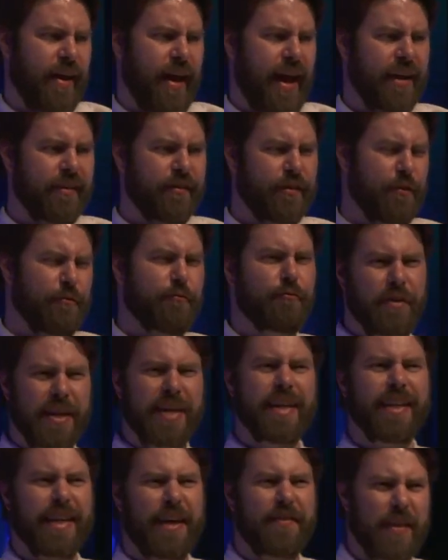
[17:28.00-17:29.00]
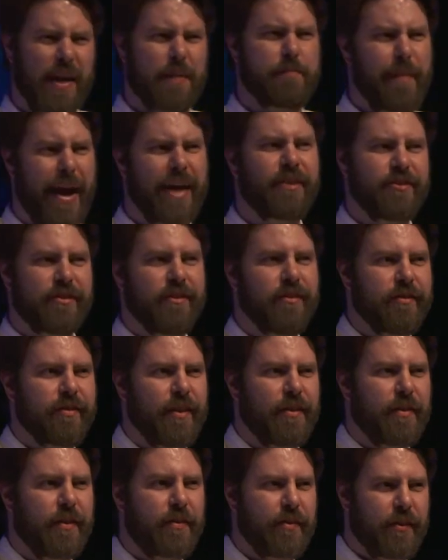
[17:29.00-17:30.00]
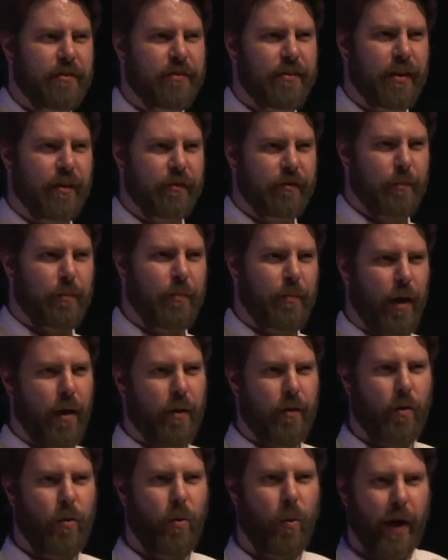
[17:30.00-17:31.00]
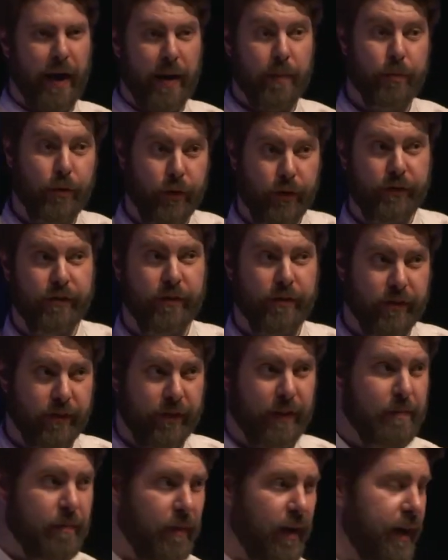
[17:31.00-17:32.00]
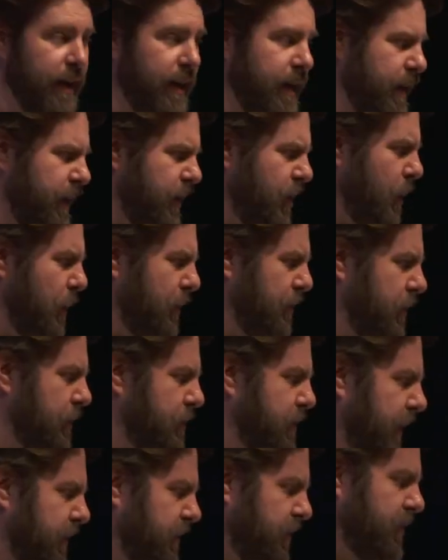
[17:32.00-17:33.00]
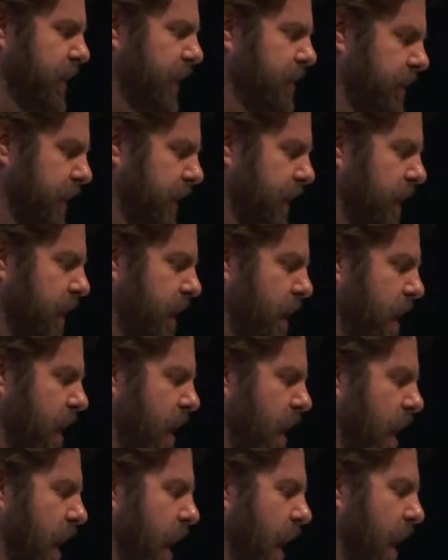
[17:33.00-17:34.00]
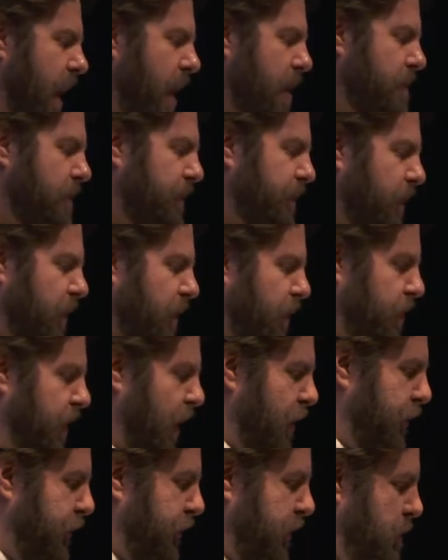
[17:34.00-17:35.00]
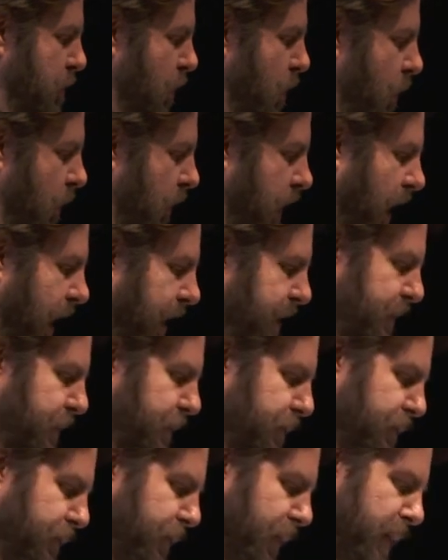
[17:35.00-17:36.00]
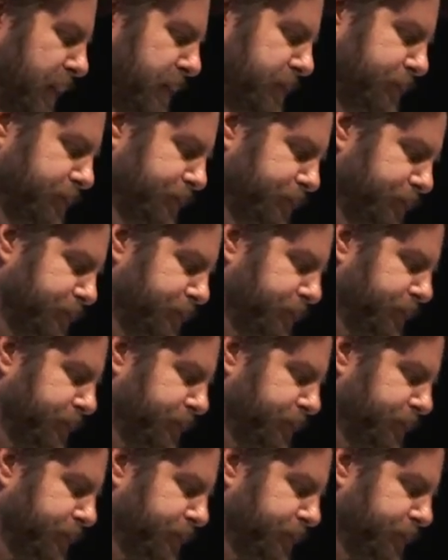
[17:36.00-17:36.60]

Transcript: and the real and the imagined. I think these things are quite important in my composition practice generally. Um, there are some more kind of. Um,